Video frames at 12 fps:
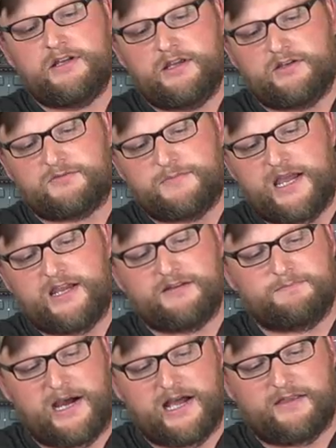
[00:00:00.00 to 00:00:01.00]
is
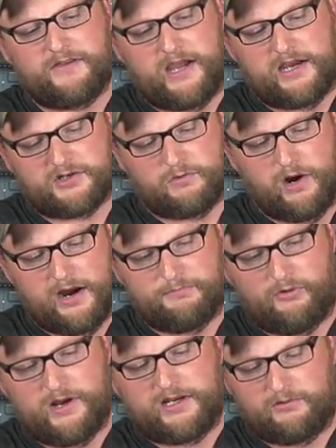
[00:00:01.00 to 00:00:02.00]
made by the actual
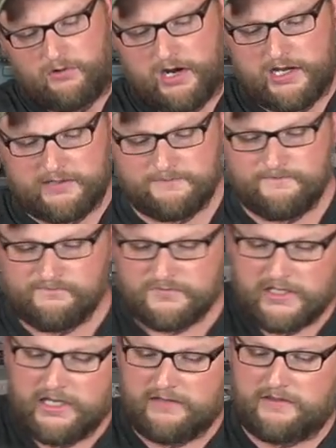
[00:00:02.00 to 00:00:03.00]
operating rod,
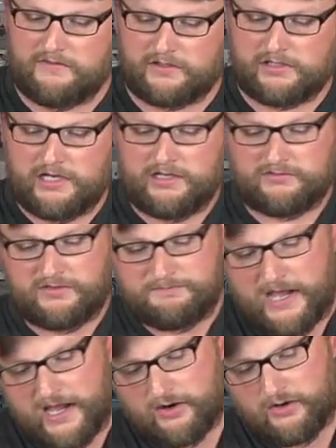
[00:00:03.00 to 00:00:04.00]
and then the gun is in
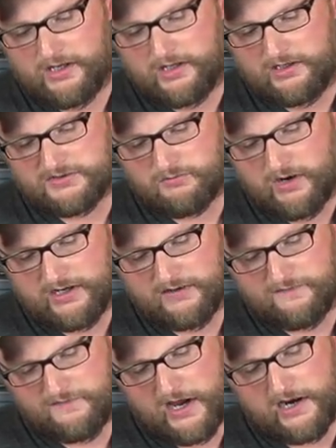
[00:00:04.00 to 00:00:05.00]
battery and it's ready
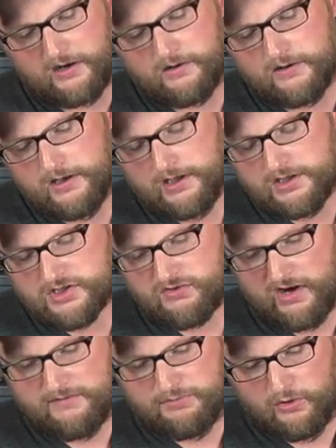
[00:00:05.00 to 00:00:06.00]
to fire.
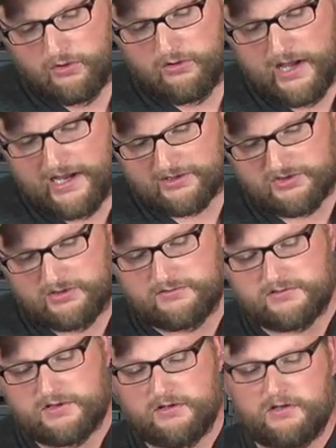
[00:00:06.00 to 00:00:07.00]
Straight pull
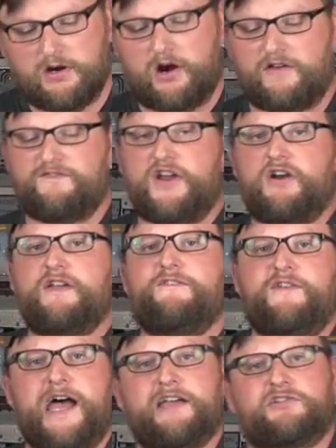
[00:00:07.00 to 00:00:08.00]
actions are very
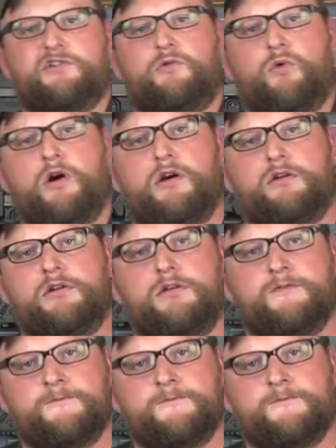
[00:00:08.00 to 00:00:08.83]
fast to work.